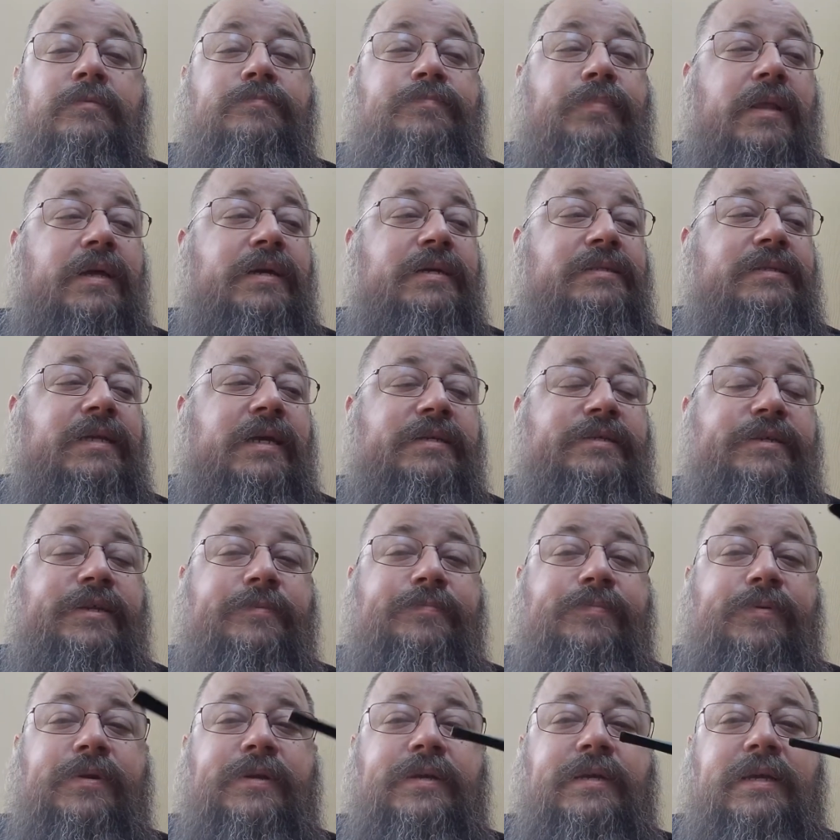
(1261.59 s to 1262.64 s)
plug's actually
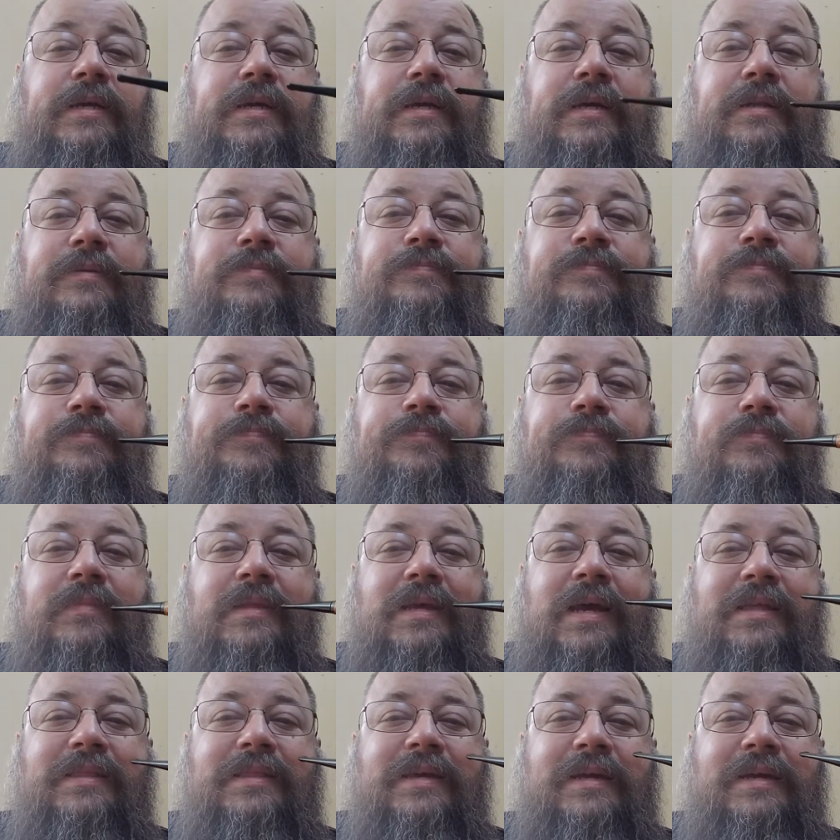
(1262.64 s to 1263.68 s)
pretty good.
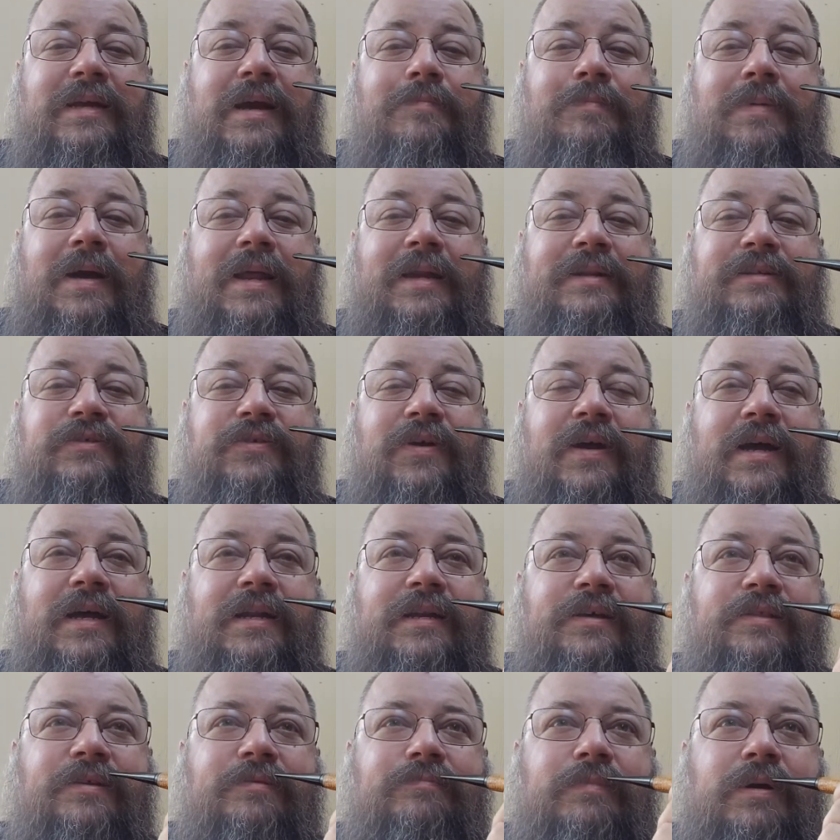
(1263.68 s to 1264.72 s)
I think I might try
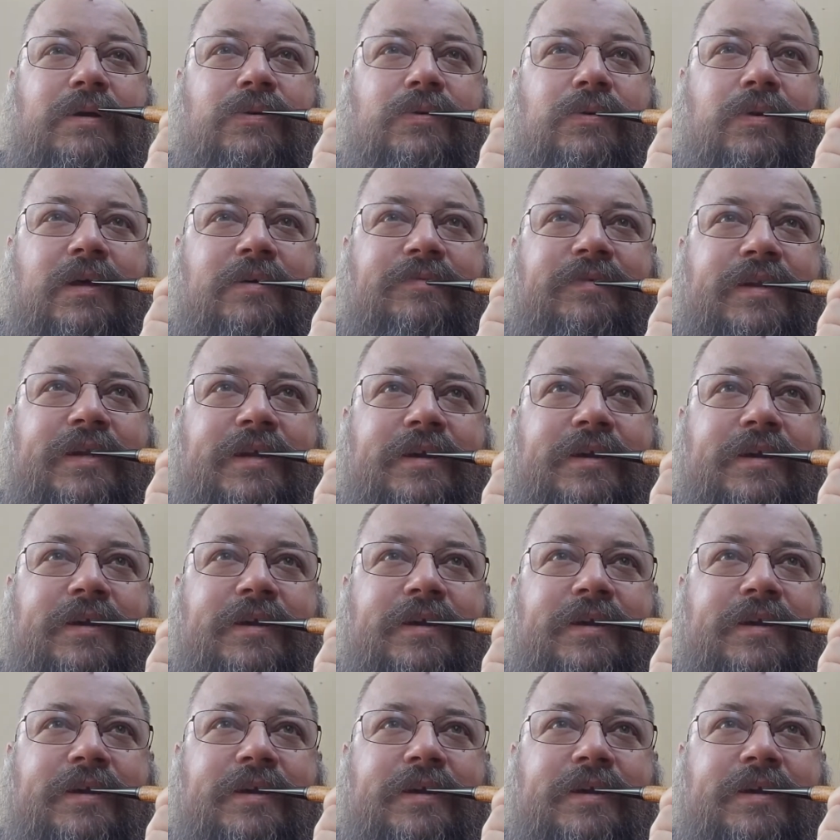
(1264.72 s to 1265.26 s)
another bowl of it